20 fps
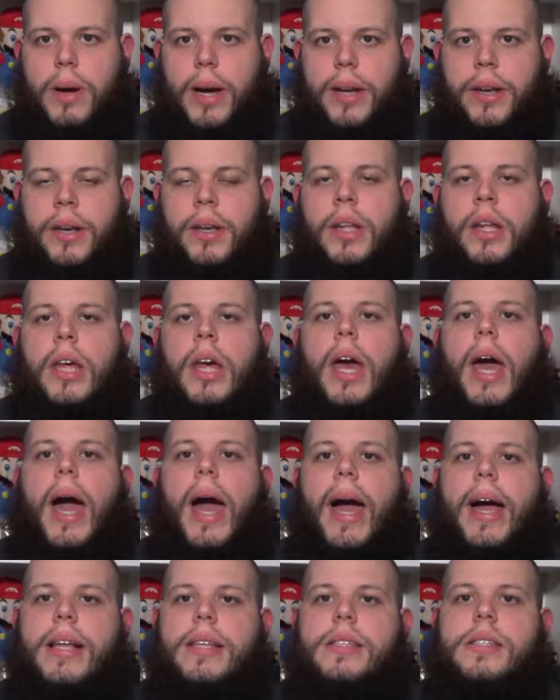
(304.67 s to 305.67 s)
button
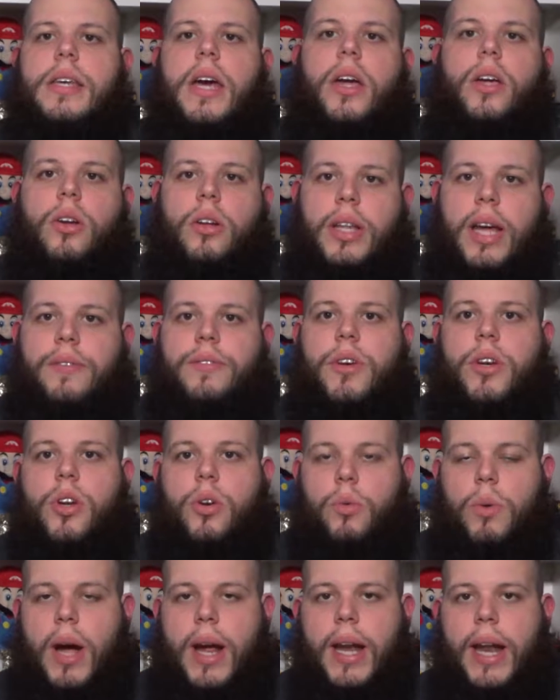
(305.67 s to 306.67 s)
as your left and
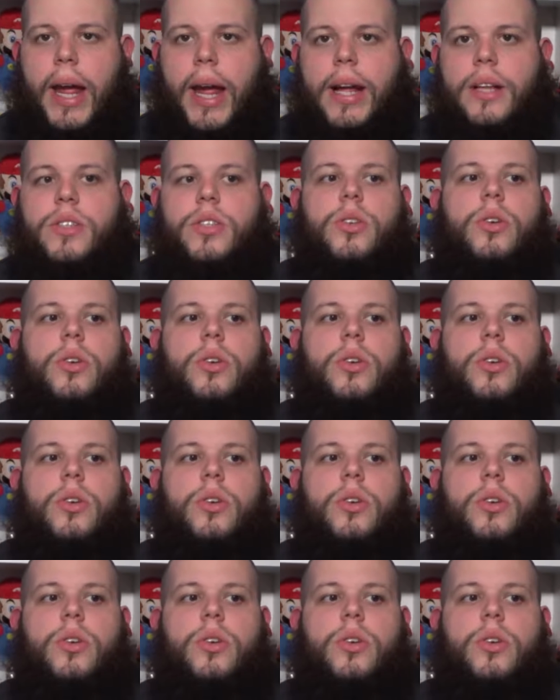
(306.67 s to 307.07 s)
your right hand.